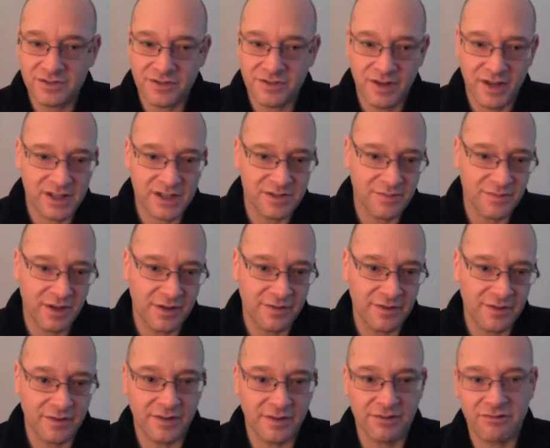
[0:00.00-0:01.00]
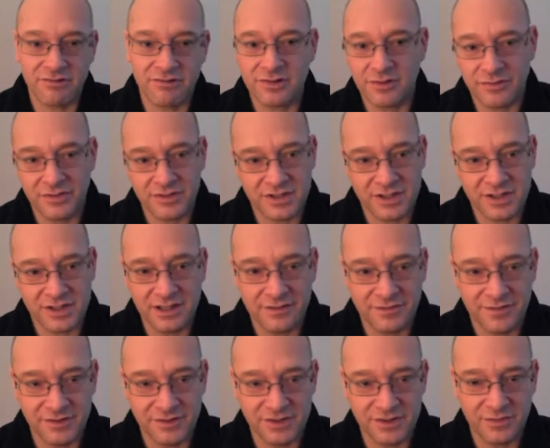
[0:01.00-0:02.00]
for the S&P 500 and obviously the
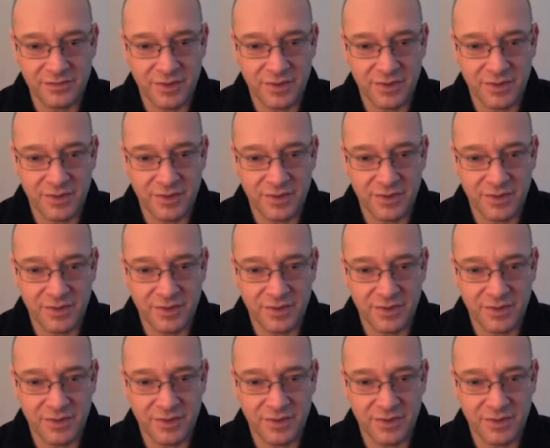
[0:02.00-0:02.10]
FTSE